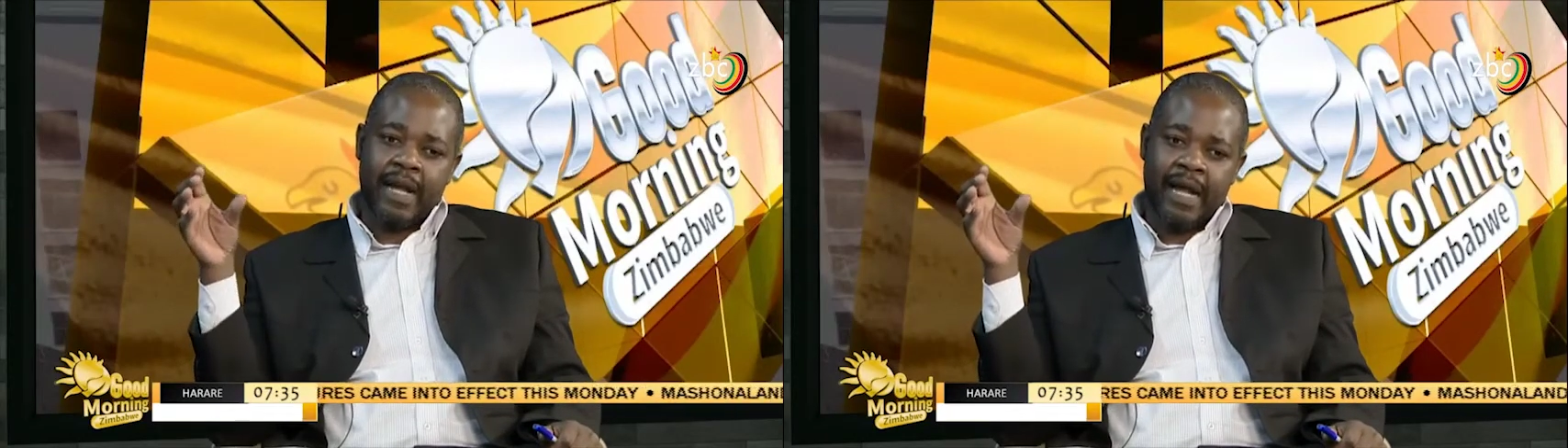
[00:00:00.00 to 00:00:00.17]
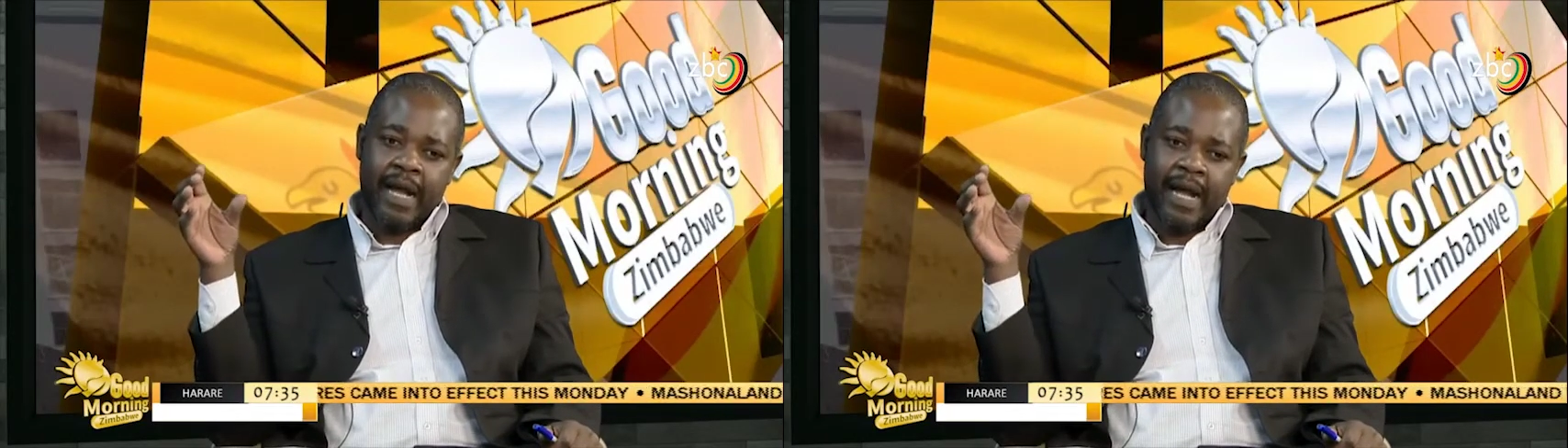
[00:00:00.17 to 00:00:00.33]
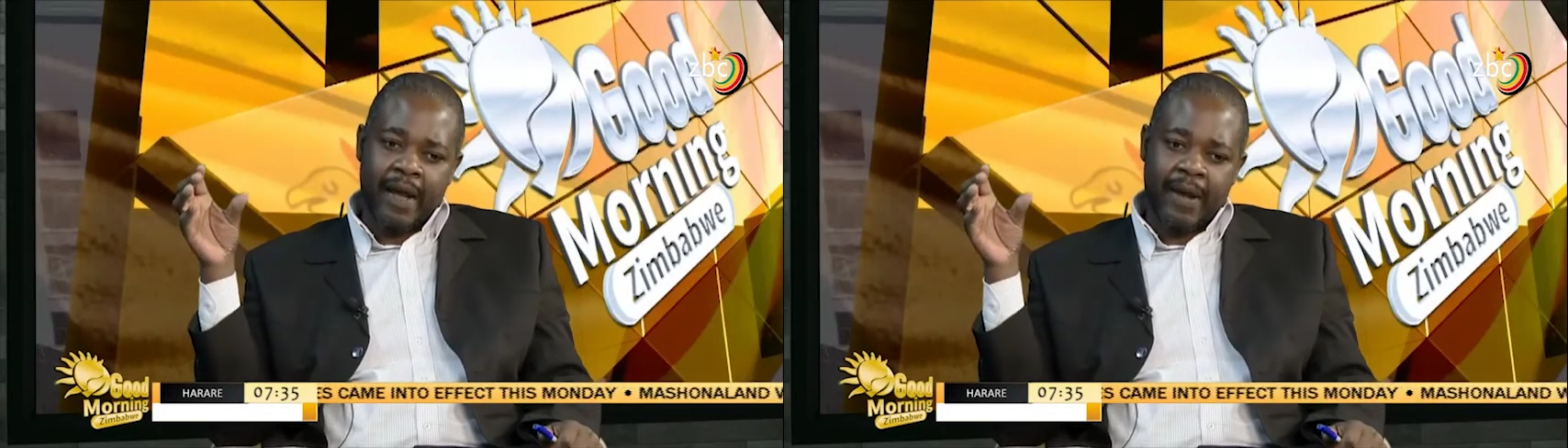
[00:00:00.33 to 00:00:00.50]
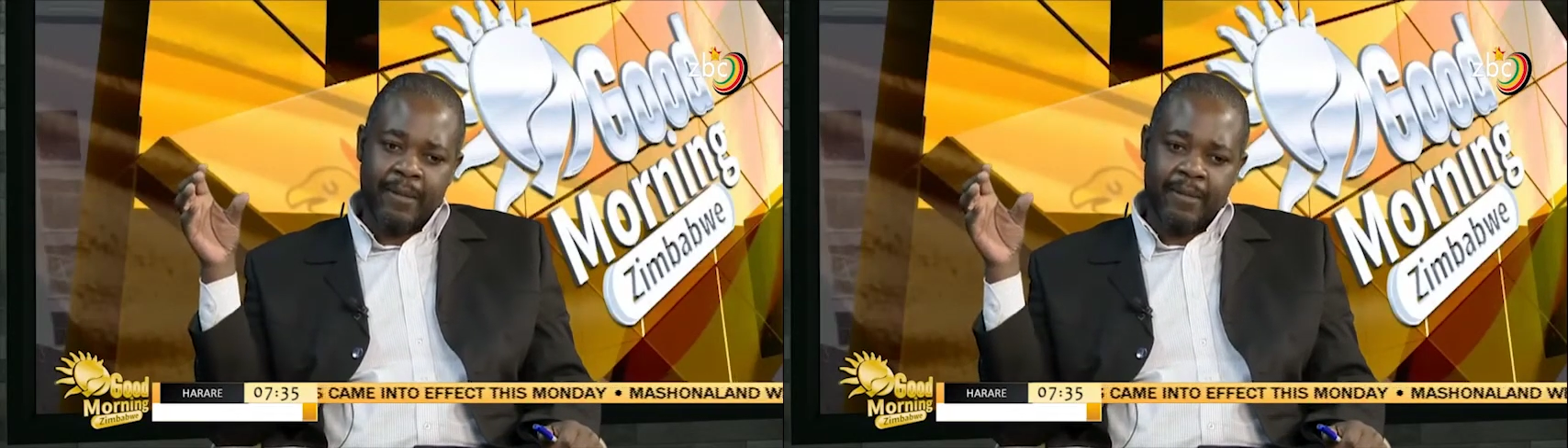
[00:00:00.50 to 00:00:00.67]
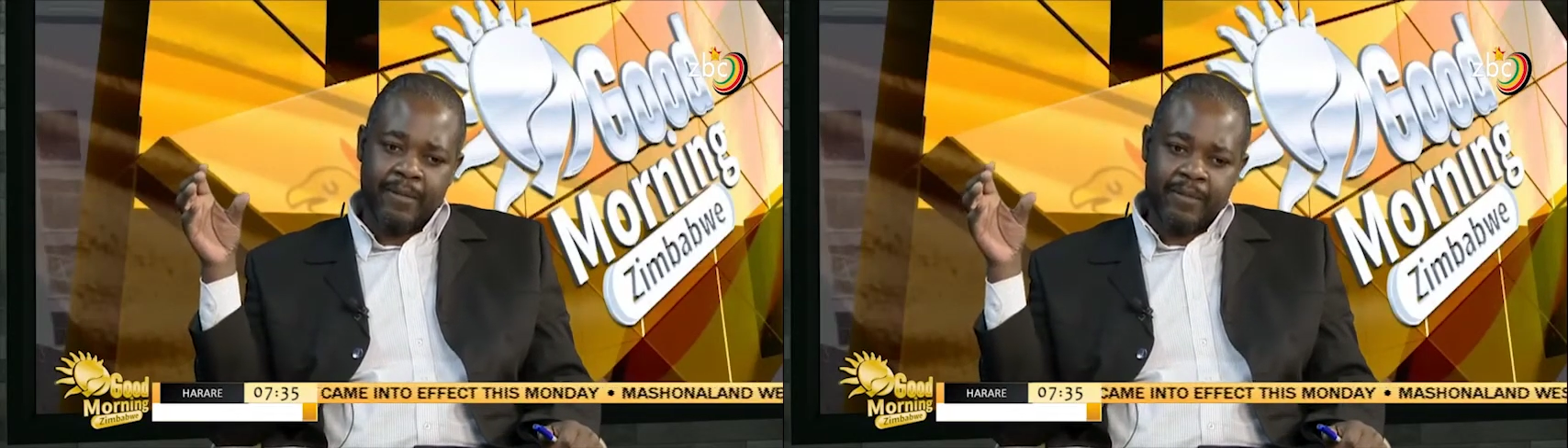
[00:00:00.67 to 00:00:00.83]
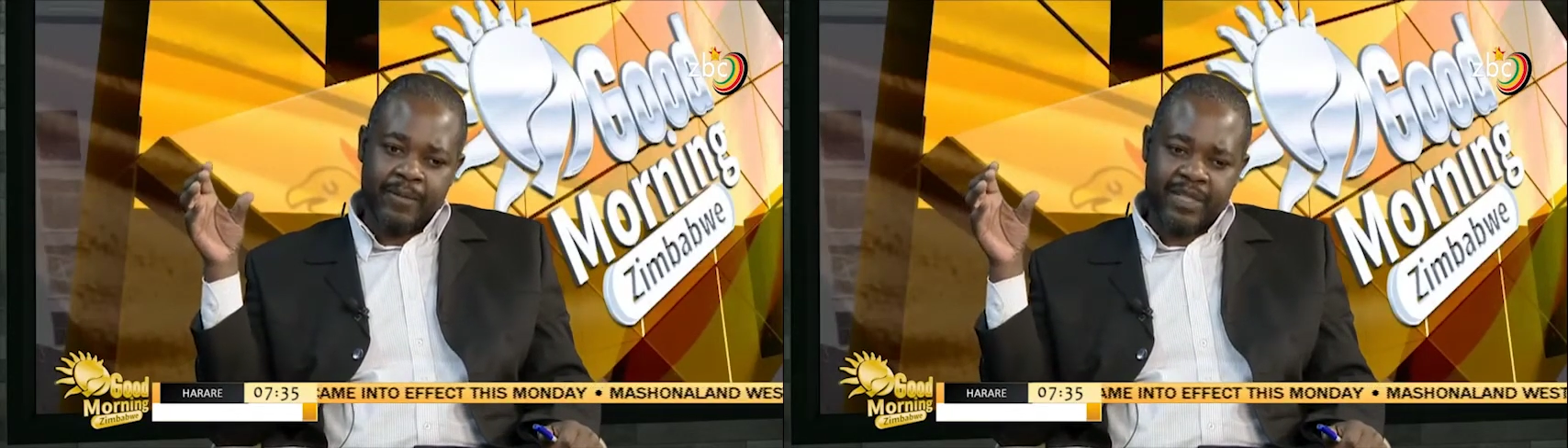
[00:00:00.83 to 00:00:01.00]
um,